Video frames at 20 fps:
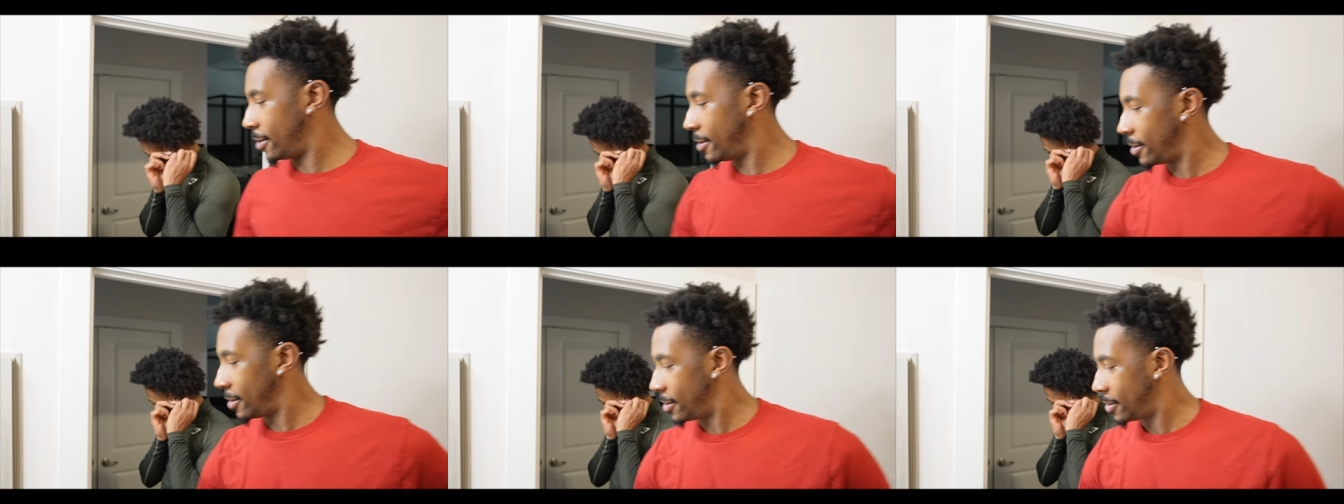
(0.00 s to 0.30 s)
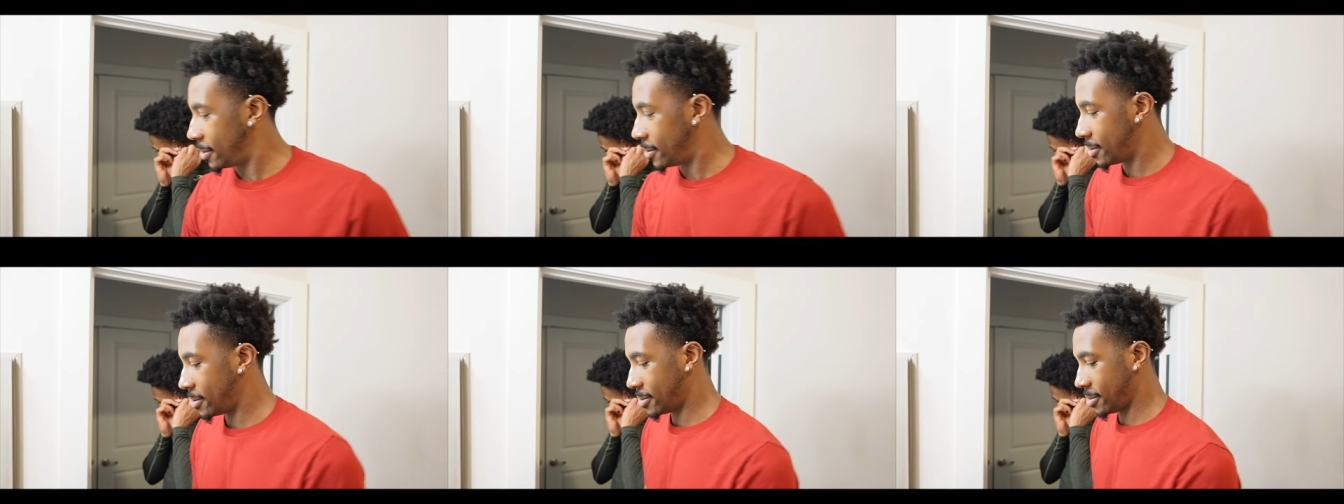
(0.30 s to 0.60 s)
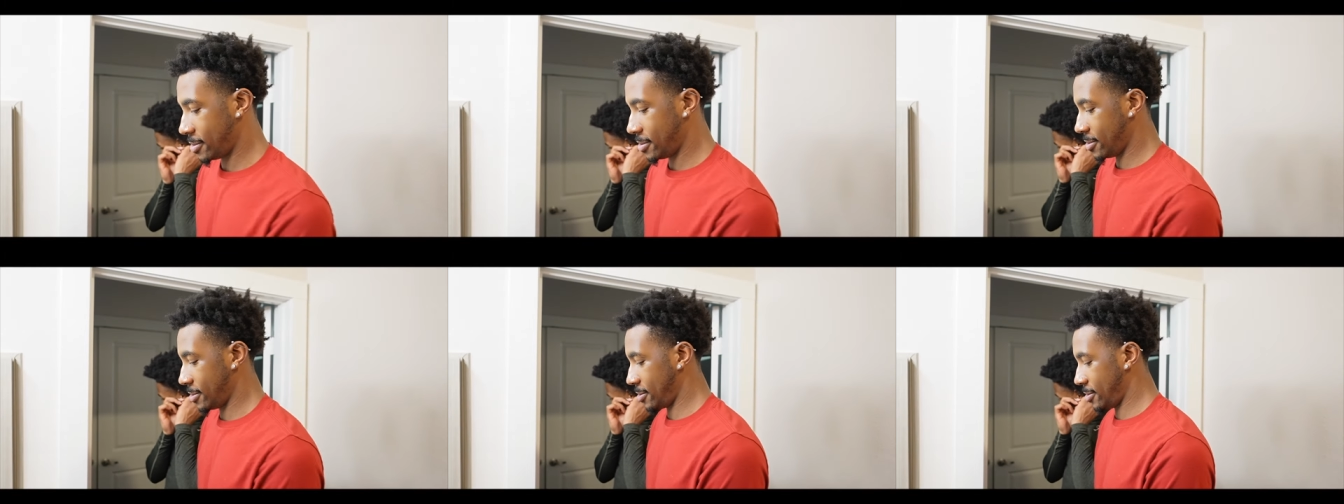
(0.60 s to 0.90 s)
we both
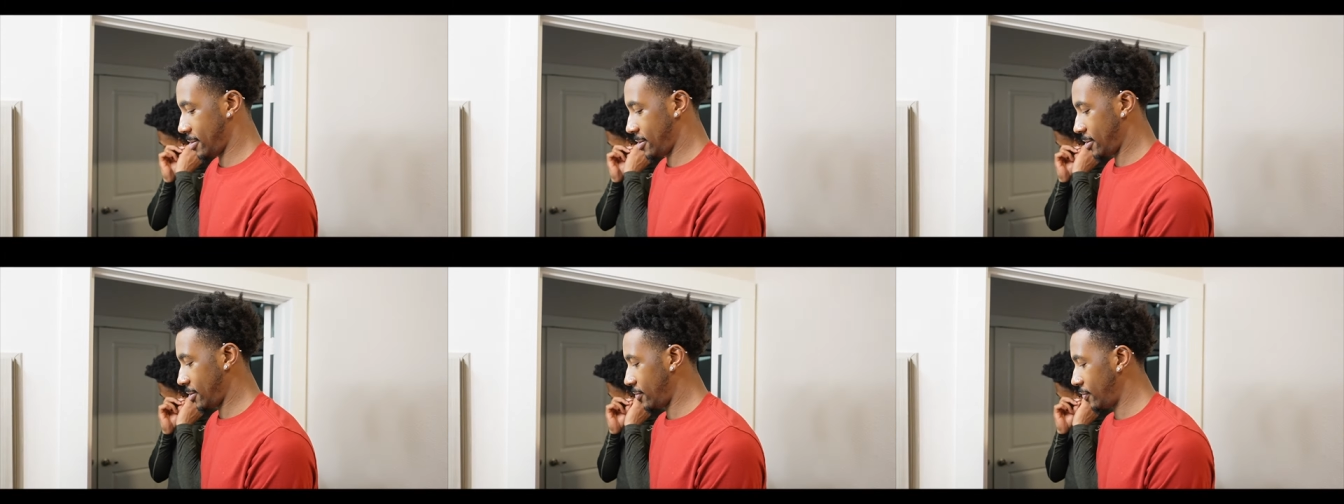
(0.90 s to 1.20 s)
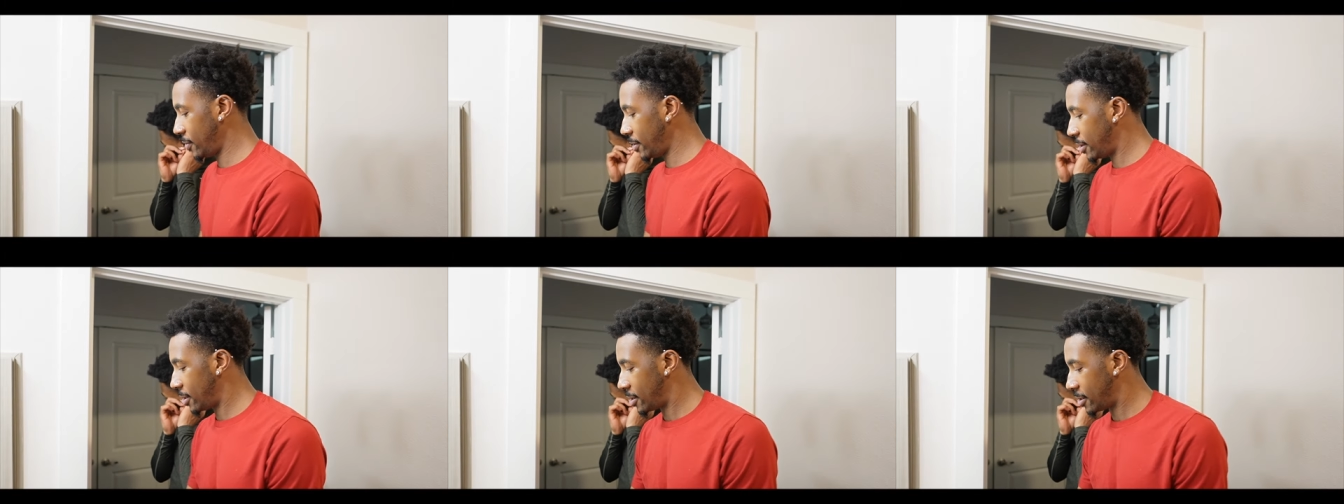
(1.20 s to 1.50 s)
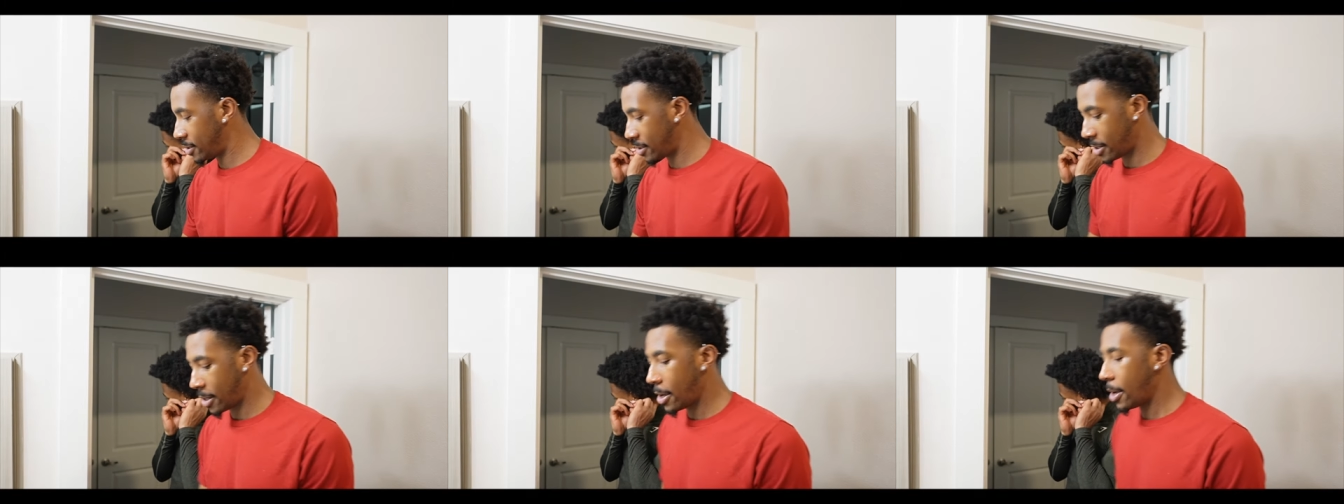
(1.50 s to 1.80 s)
look crazy. We,
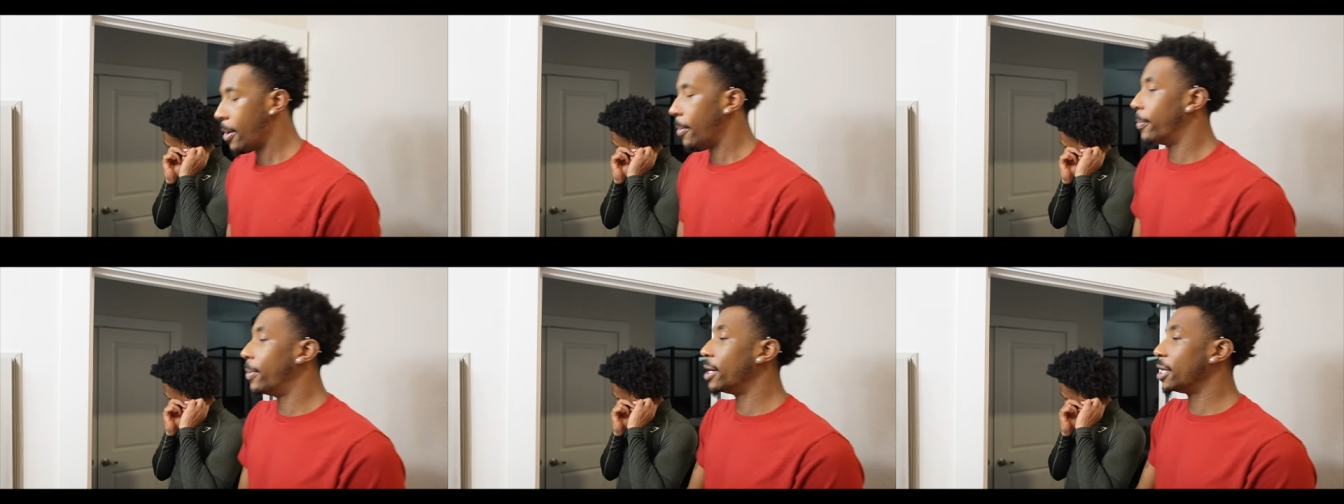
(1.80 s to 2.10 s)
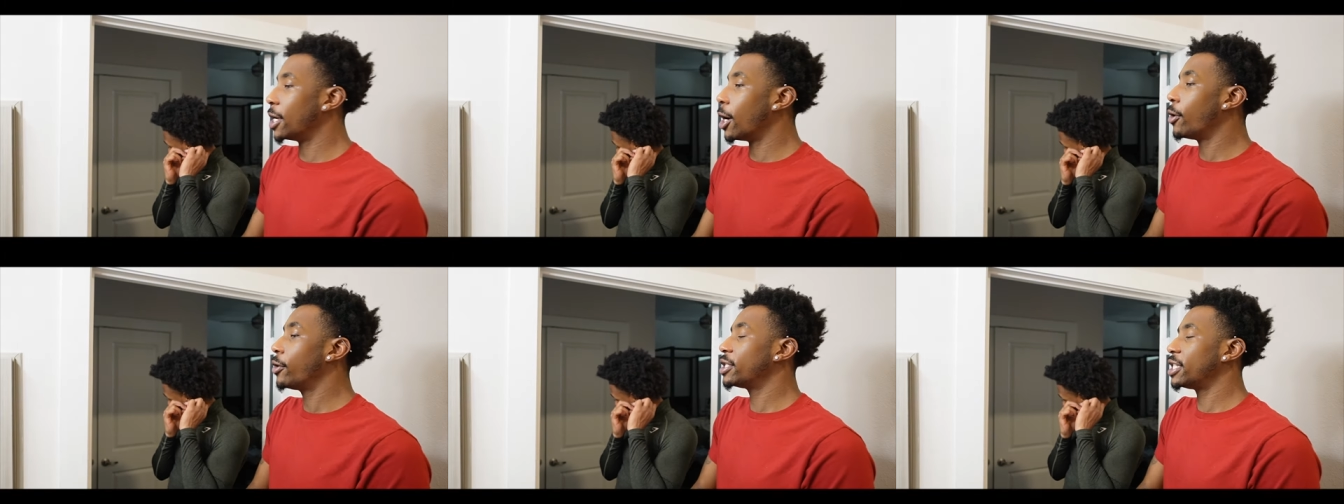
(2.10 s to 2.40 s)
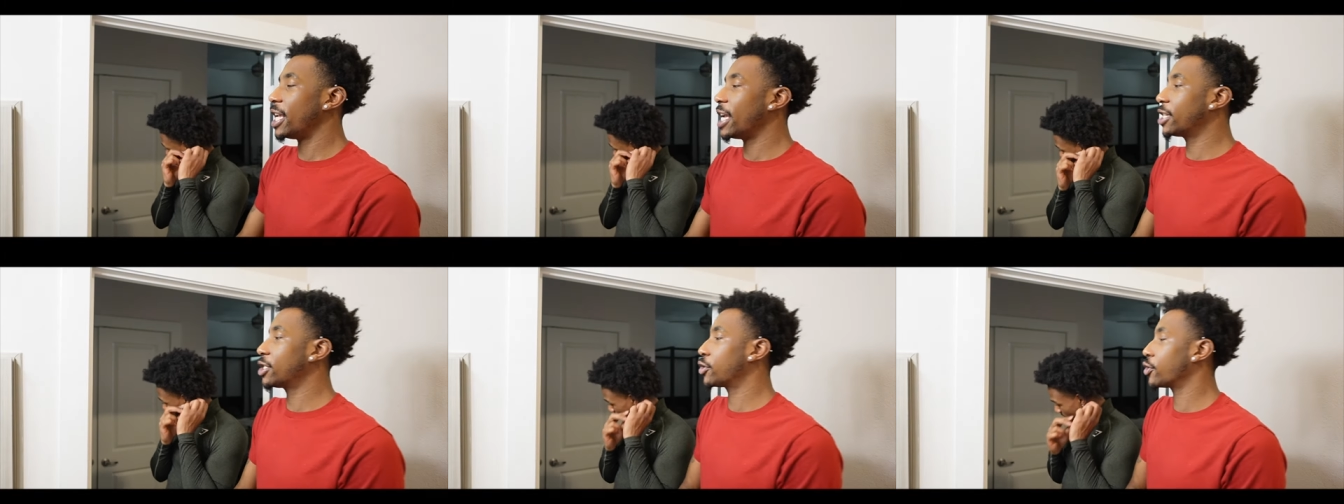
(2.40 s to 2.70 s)
shit. But your
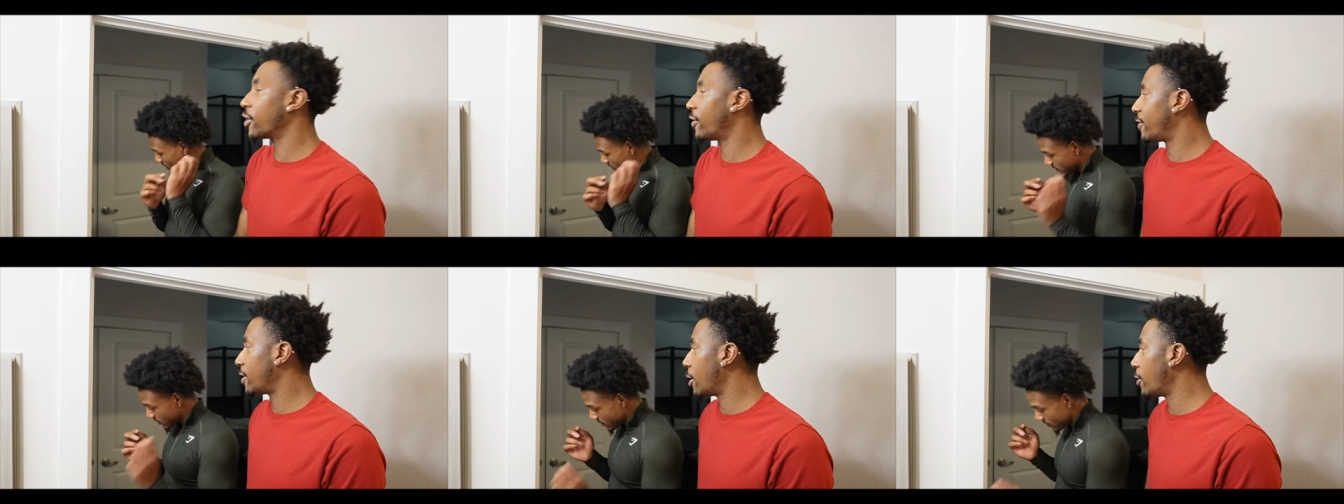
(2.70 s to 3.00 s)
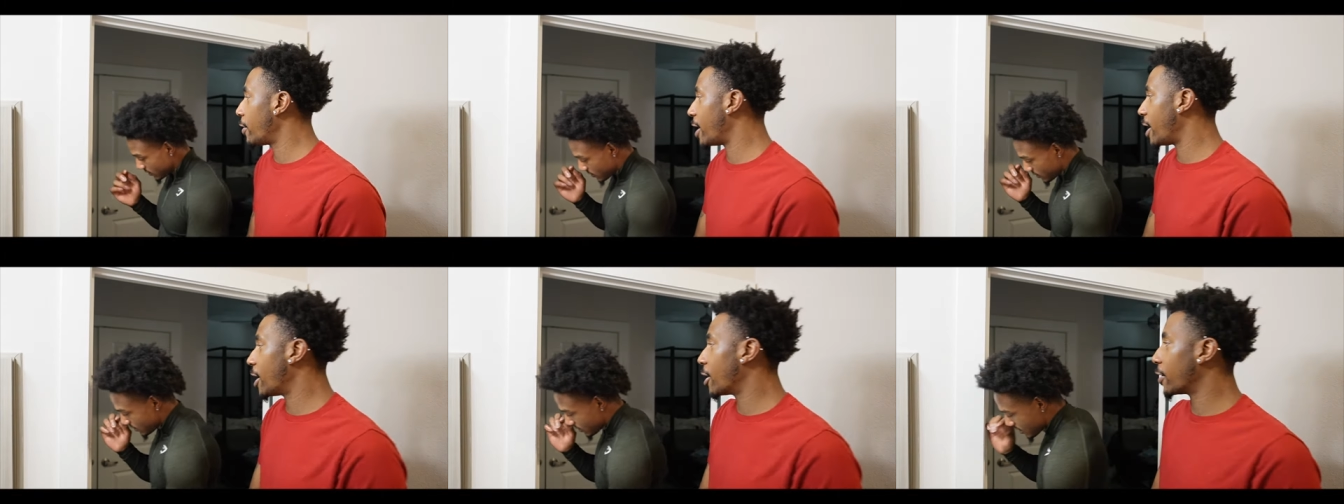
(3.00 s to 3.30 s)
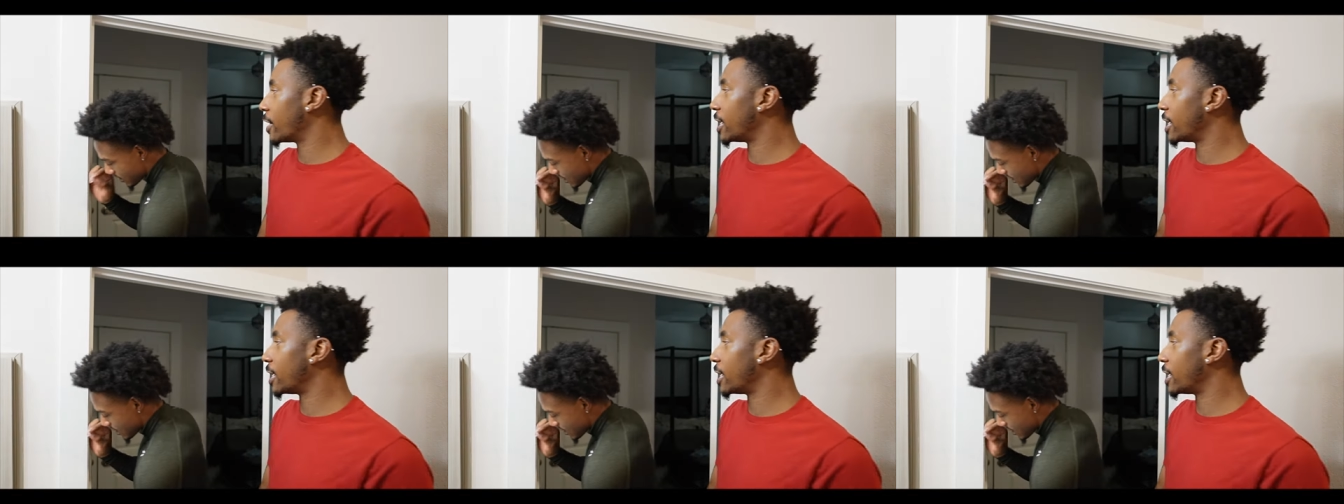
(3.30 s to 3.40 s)
texture of your hair